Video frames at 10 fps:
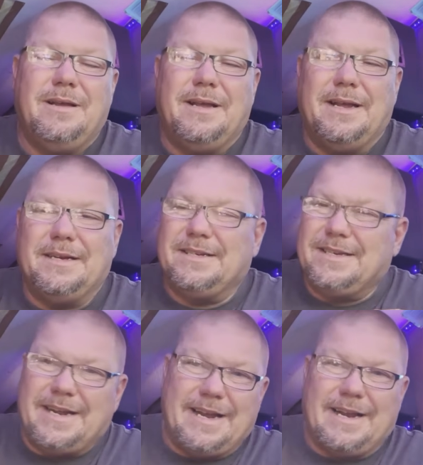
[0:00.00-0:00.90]

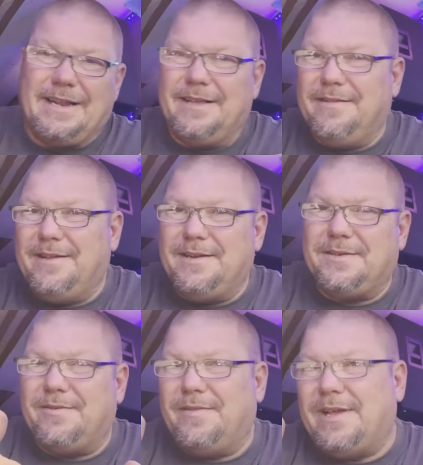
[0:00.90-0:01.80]
exactly
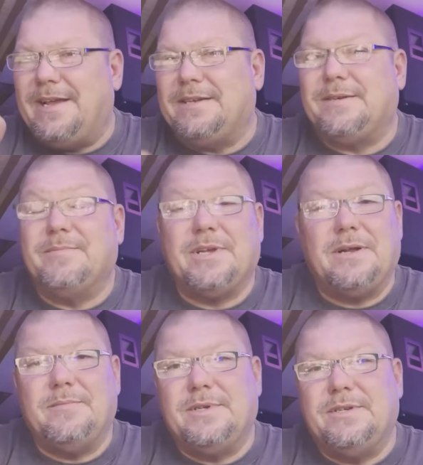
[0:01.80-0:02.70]
this or that,
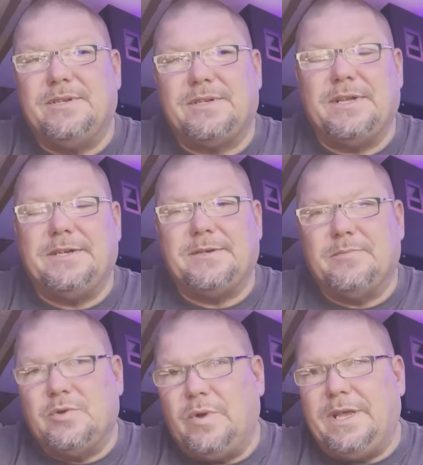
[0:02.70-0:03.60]
sometimes it just takes some
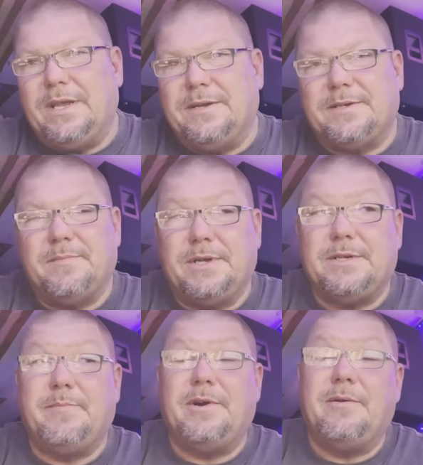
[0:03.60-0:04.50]
tweaking, some
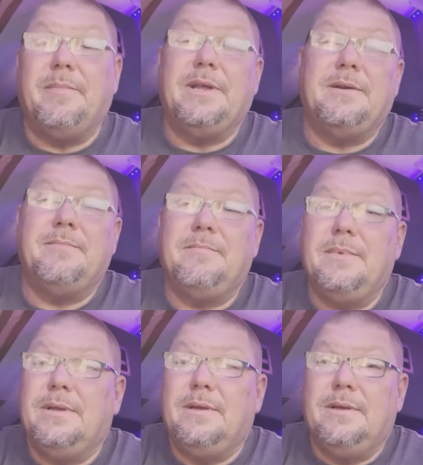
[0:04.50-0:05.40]
experimenting,
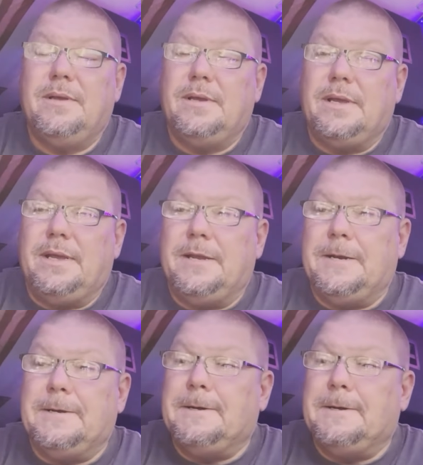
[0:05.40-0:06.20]
and